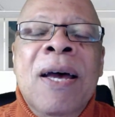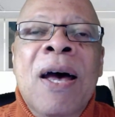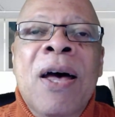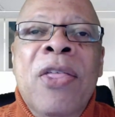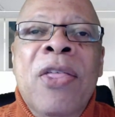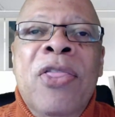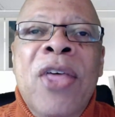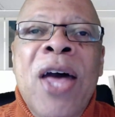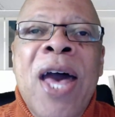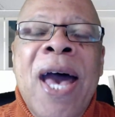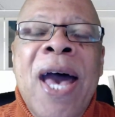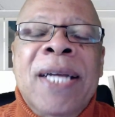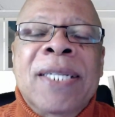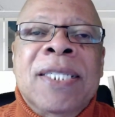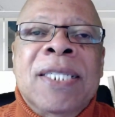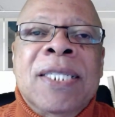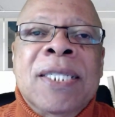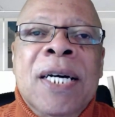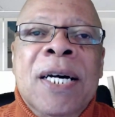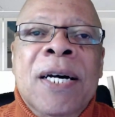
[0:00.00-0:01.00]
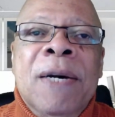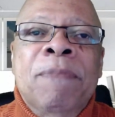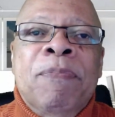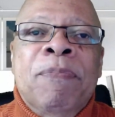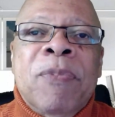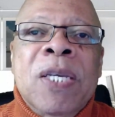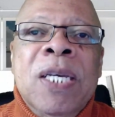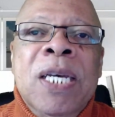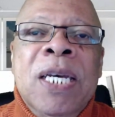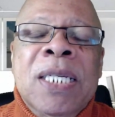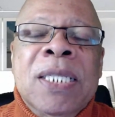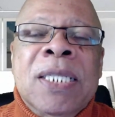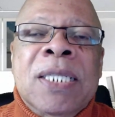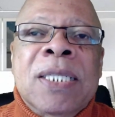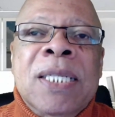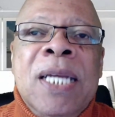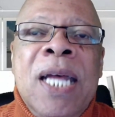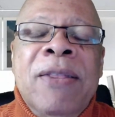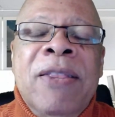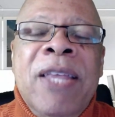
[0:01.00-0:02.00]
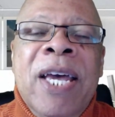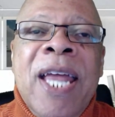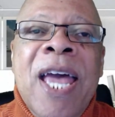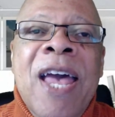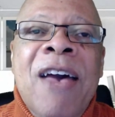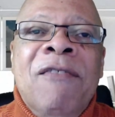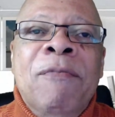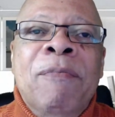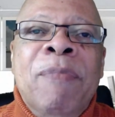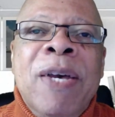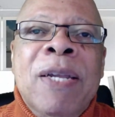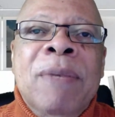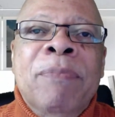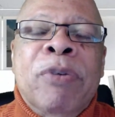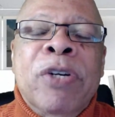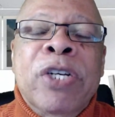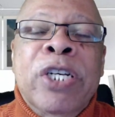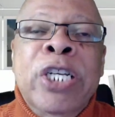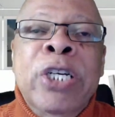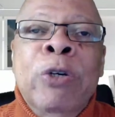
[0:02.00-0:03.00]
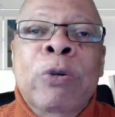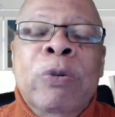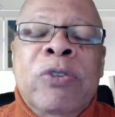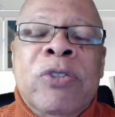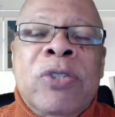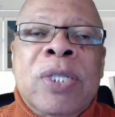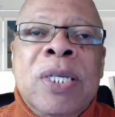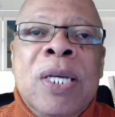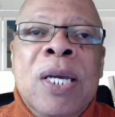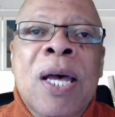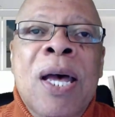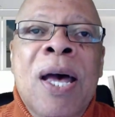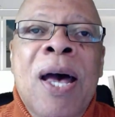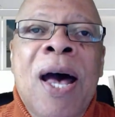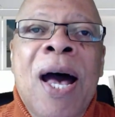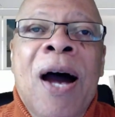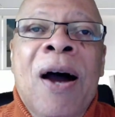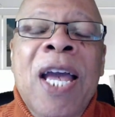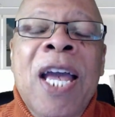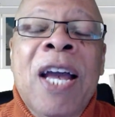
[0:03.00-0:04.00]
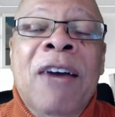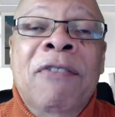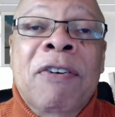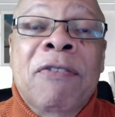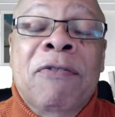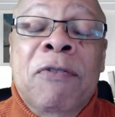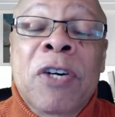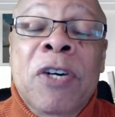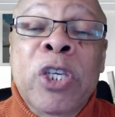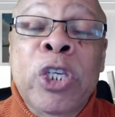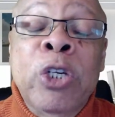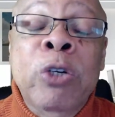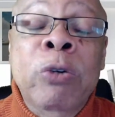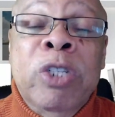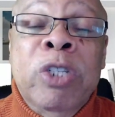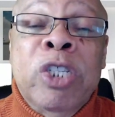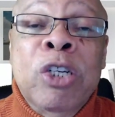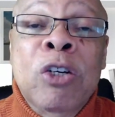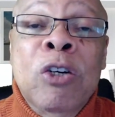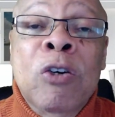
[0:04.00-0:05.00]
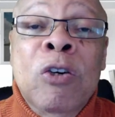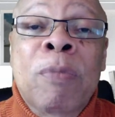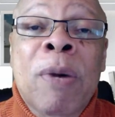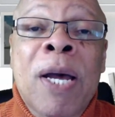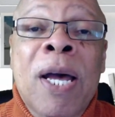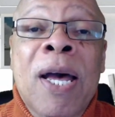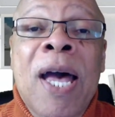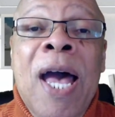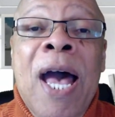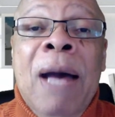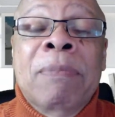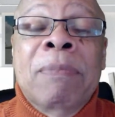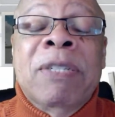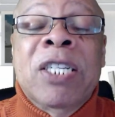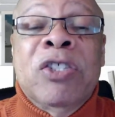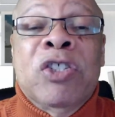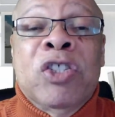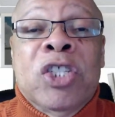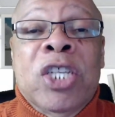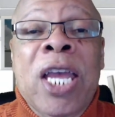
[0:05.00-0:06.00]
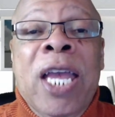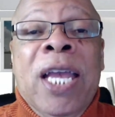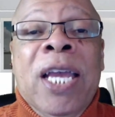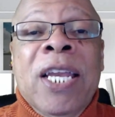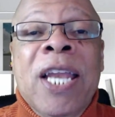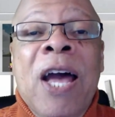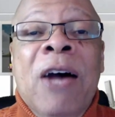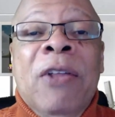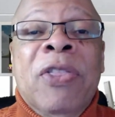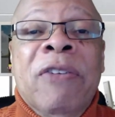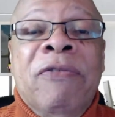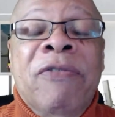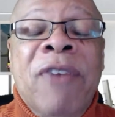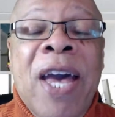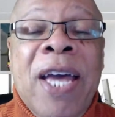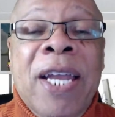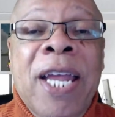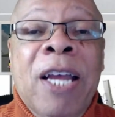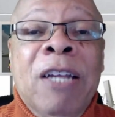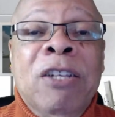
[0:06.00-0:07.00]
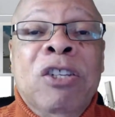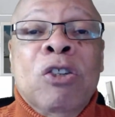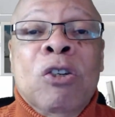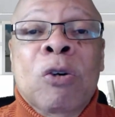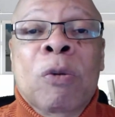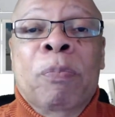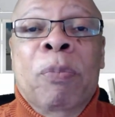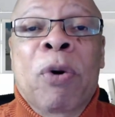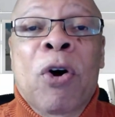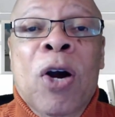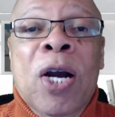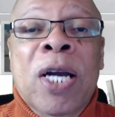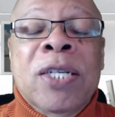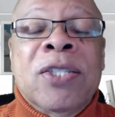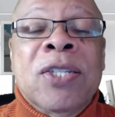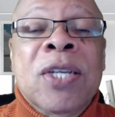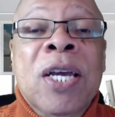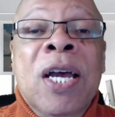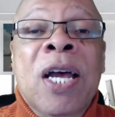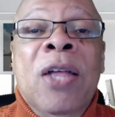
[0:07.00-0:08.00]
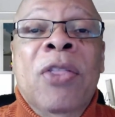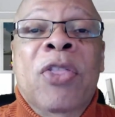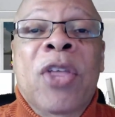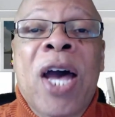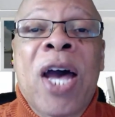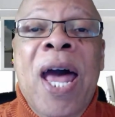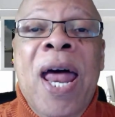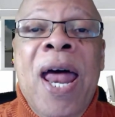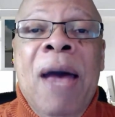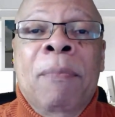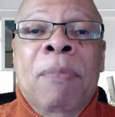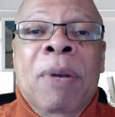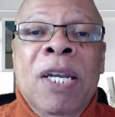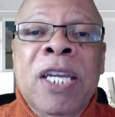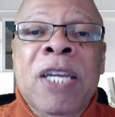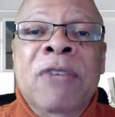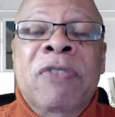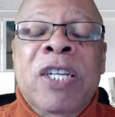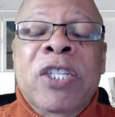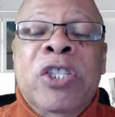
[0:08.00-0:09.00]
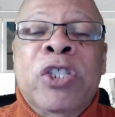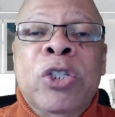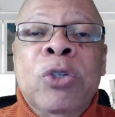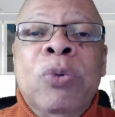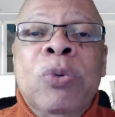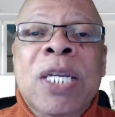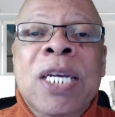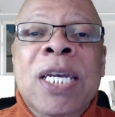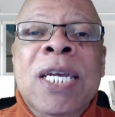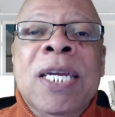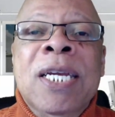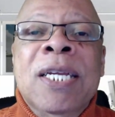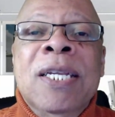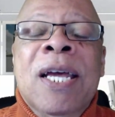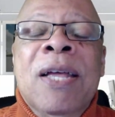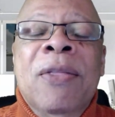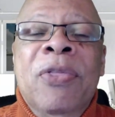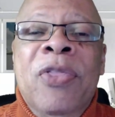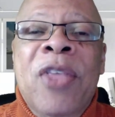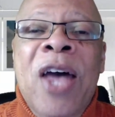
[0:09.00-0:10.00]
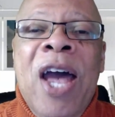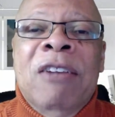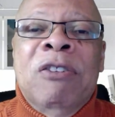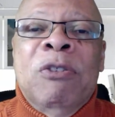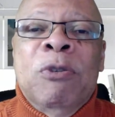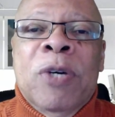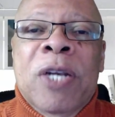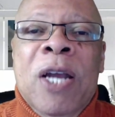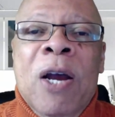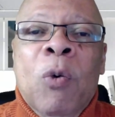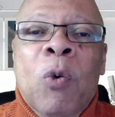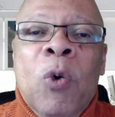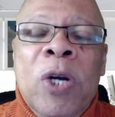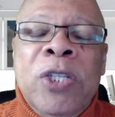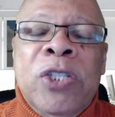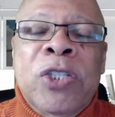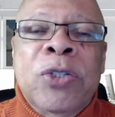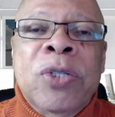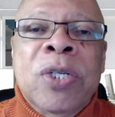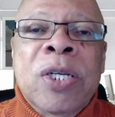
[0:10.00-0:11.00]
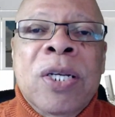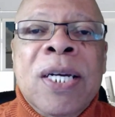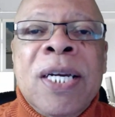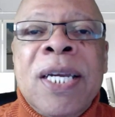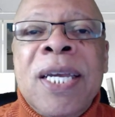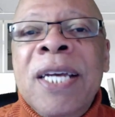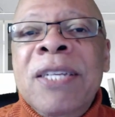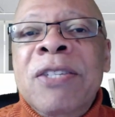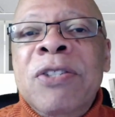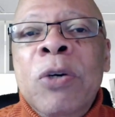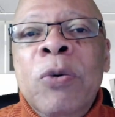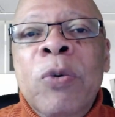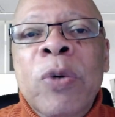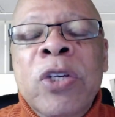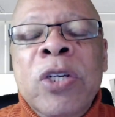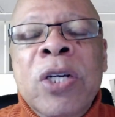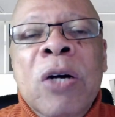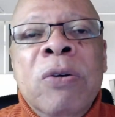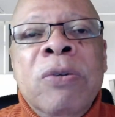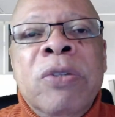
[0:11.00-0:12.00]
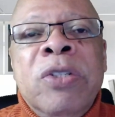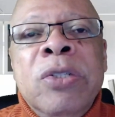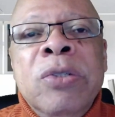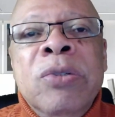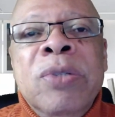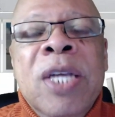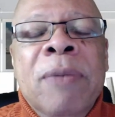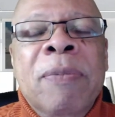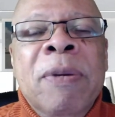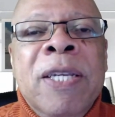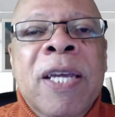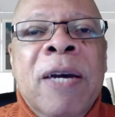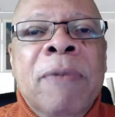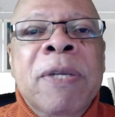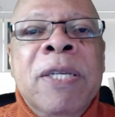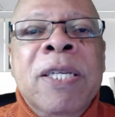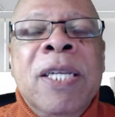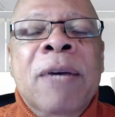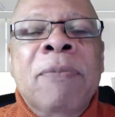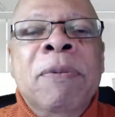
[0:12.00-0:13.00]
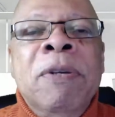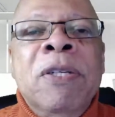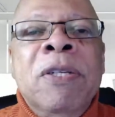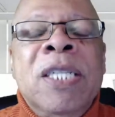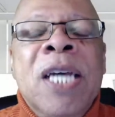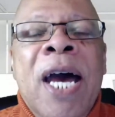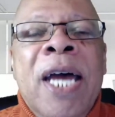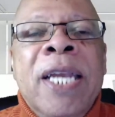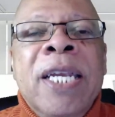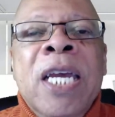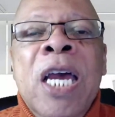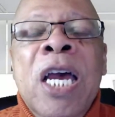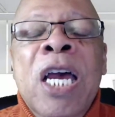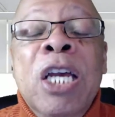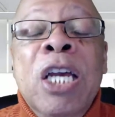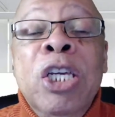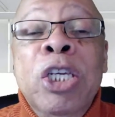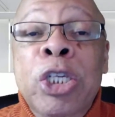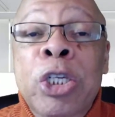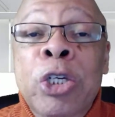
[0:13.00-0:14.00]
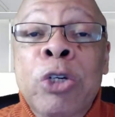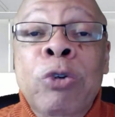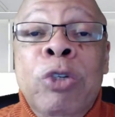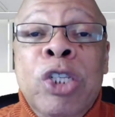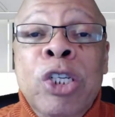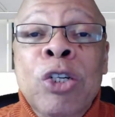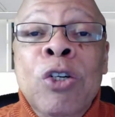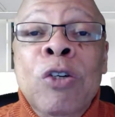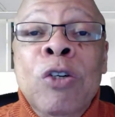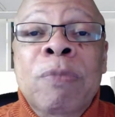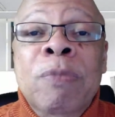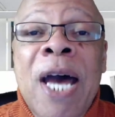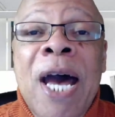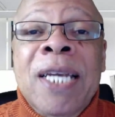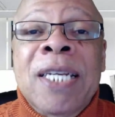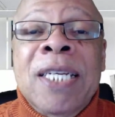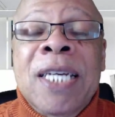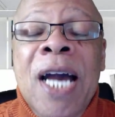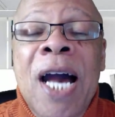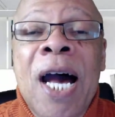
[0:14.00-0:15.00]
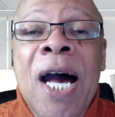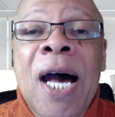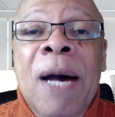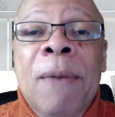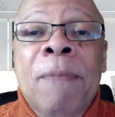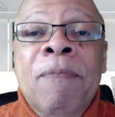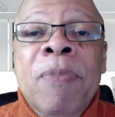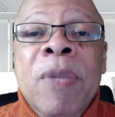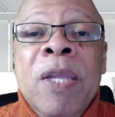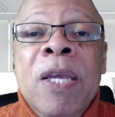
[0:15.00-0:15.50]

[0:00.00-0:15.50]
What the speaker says: that have been produced. However, for YouTube, I'm just taking out the financial part that I believe that you need, and that's what I want you to look at. So when you go to www.youtube.com/